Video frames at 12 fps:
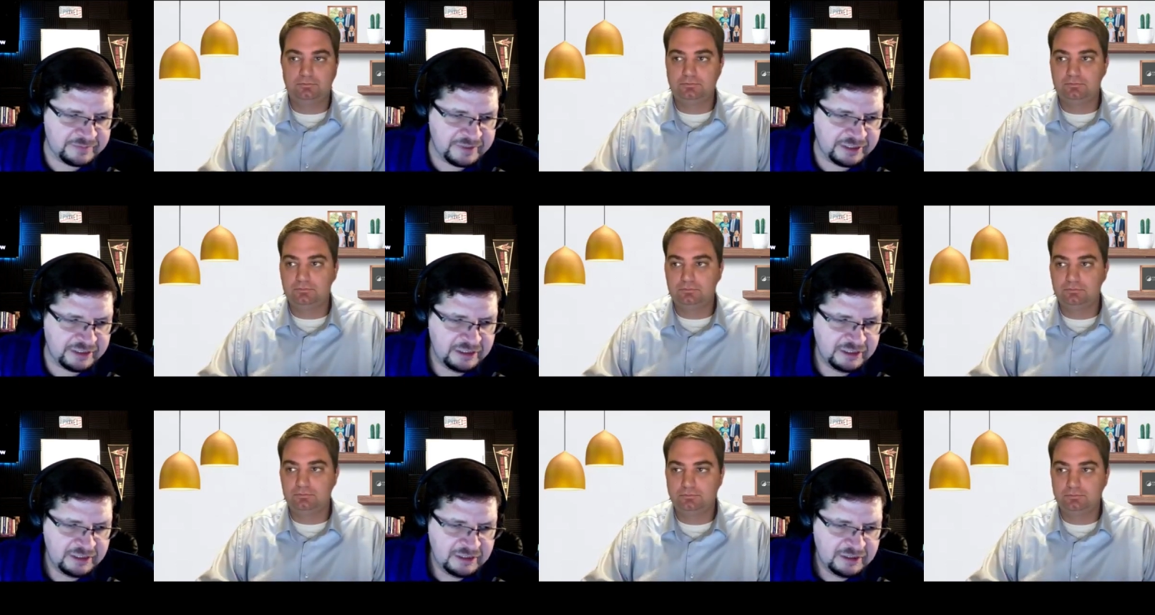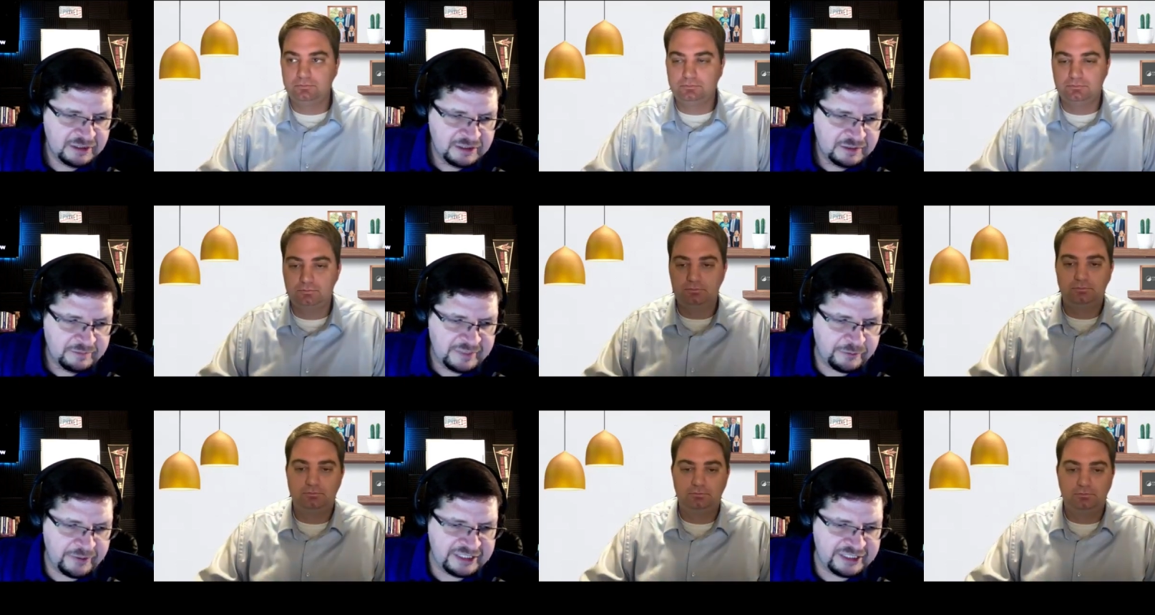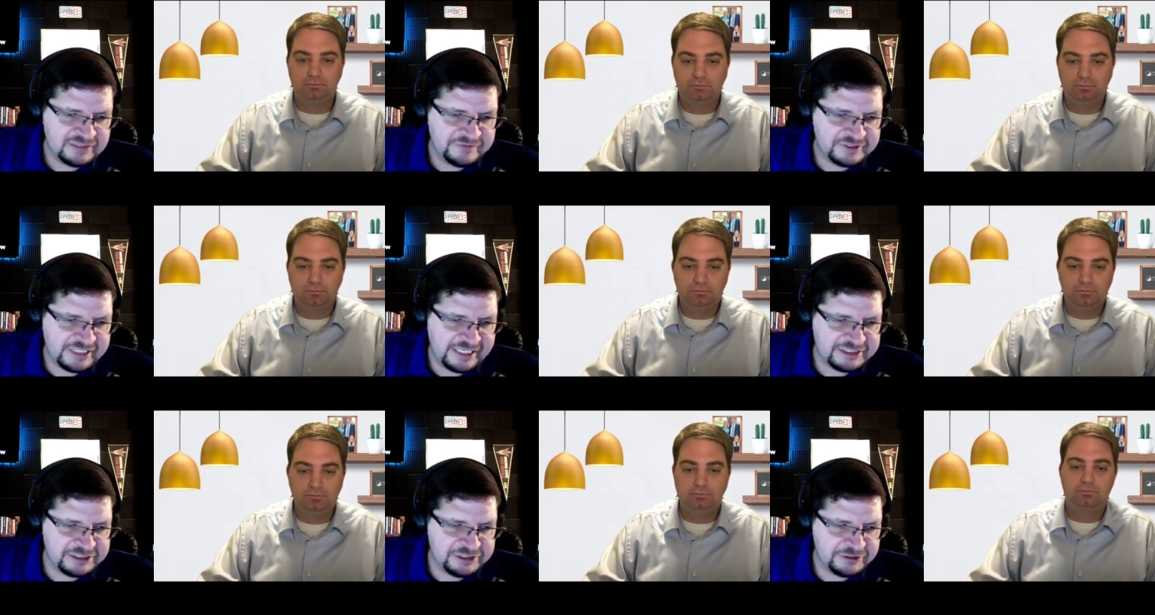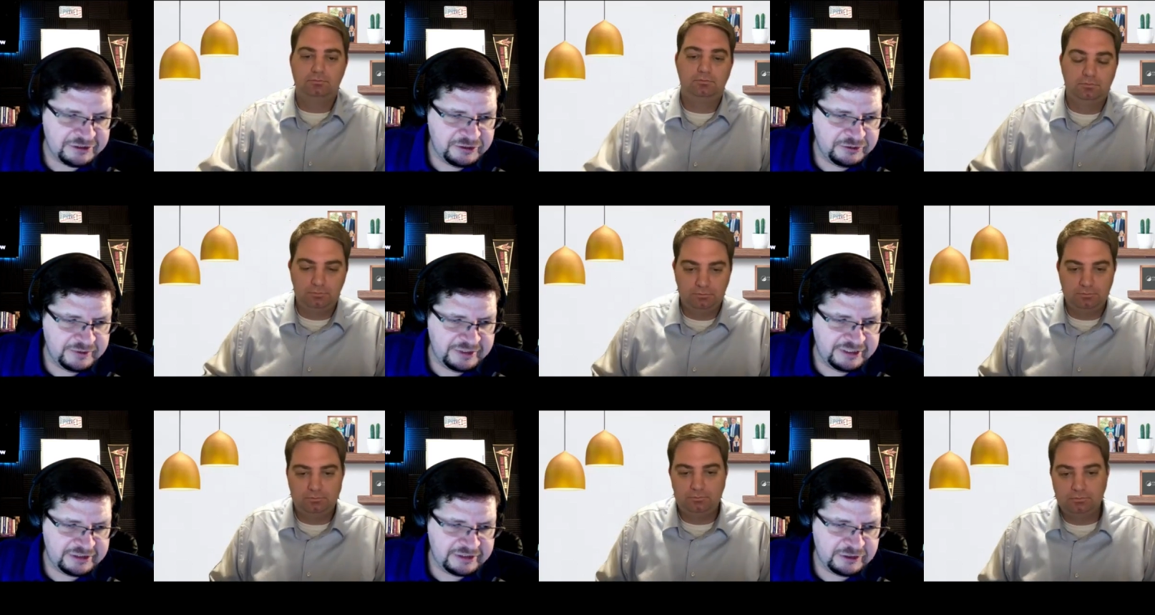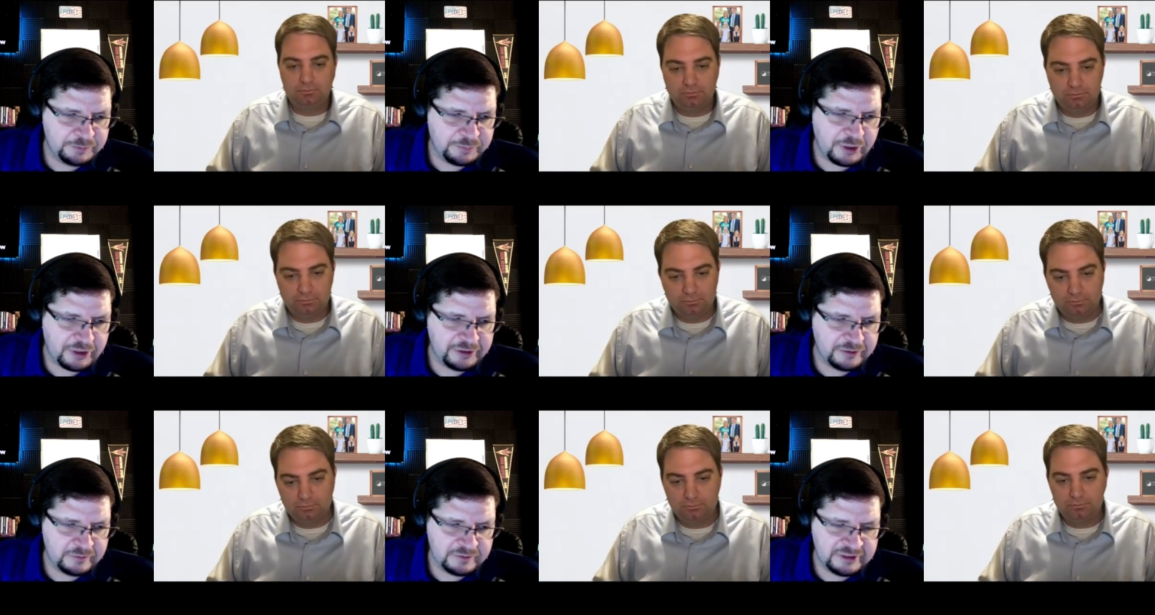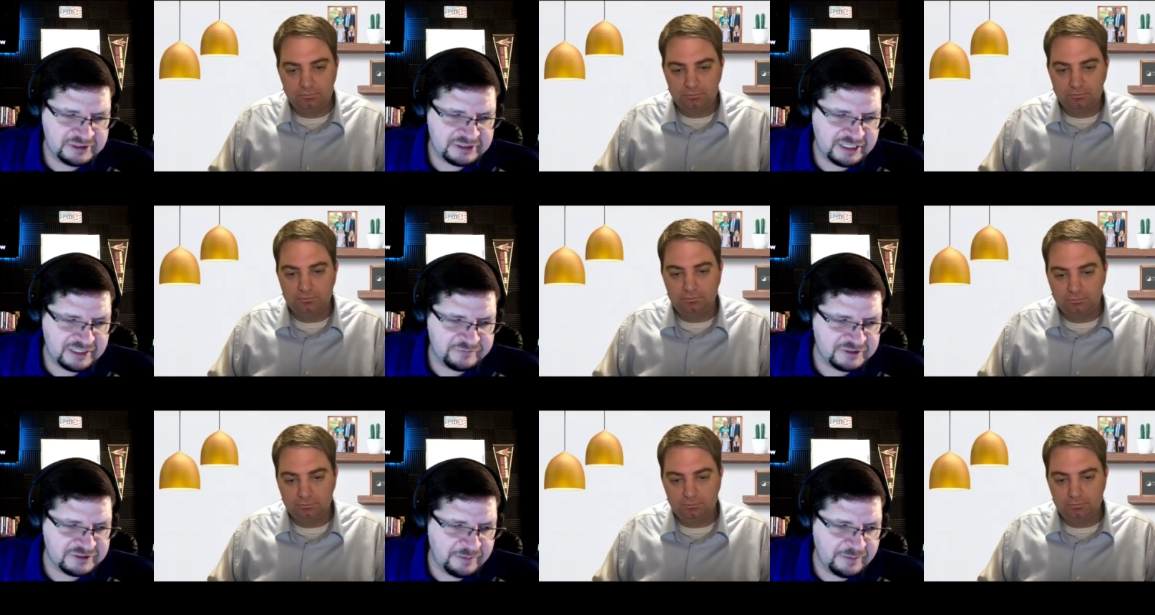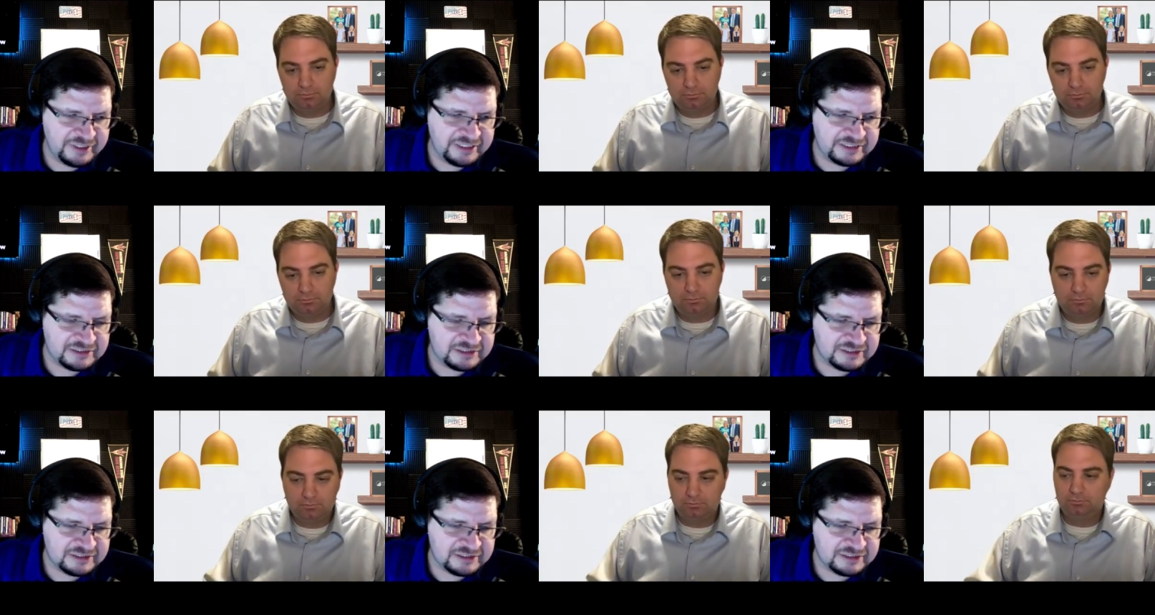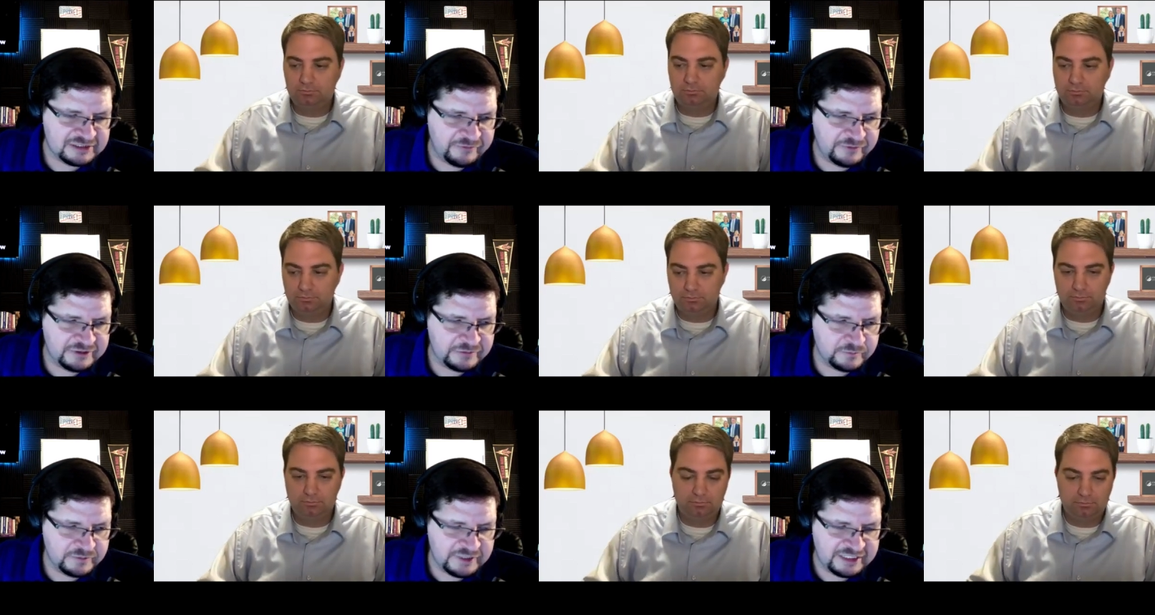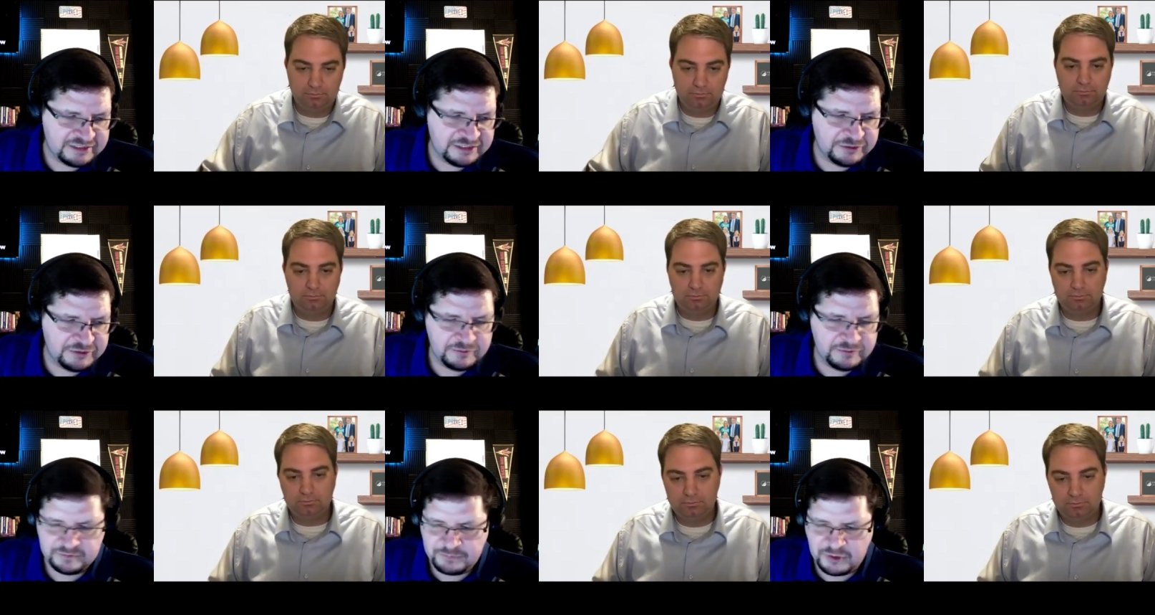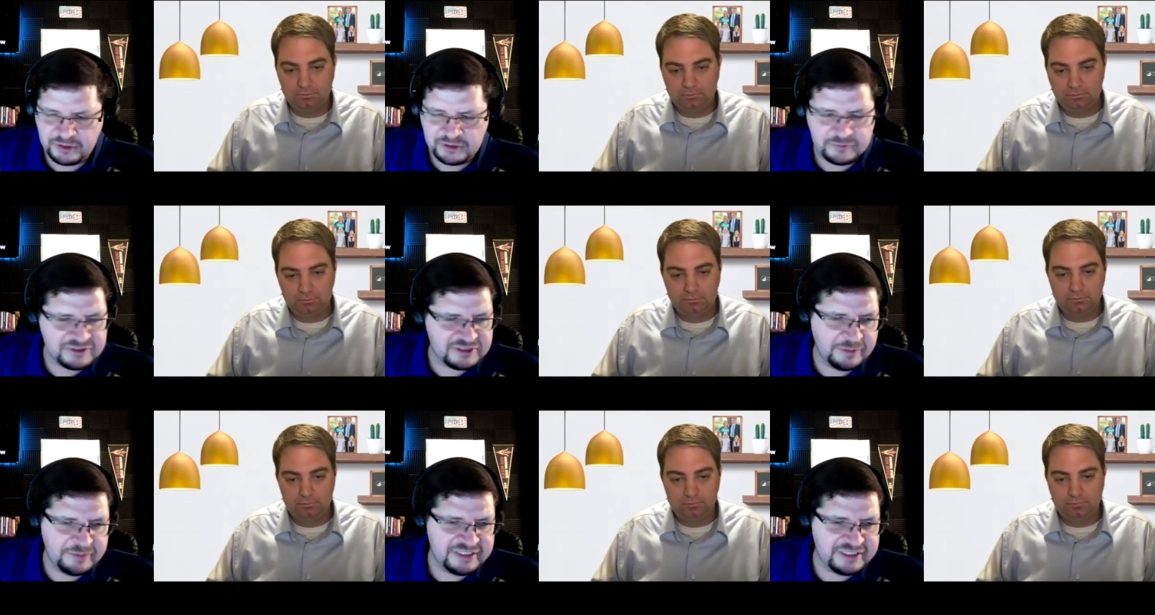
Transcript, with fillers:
Speaker 1: my my greatest invitation to you is to partner instead of with somebody that's at the same level as as you partner with somebody